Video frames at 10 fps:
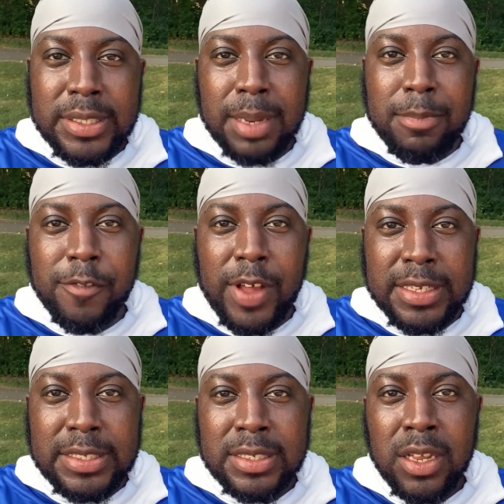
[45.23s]
Some of
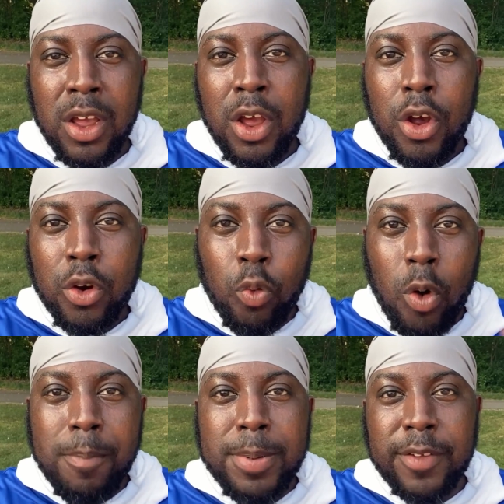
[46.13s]
us grew
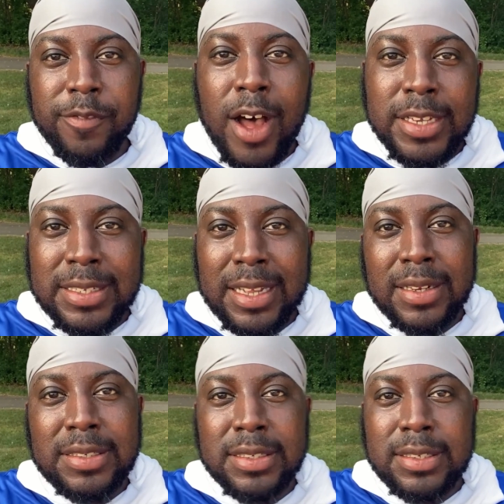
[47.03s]
up in the foster
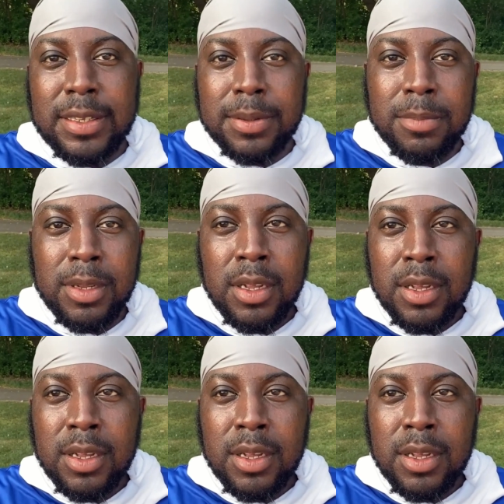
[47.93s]
care system.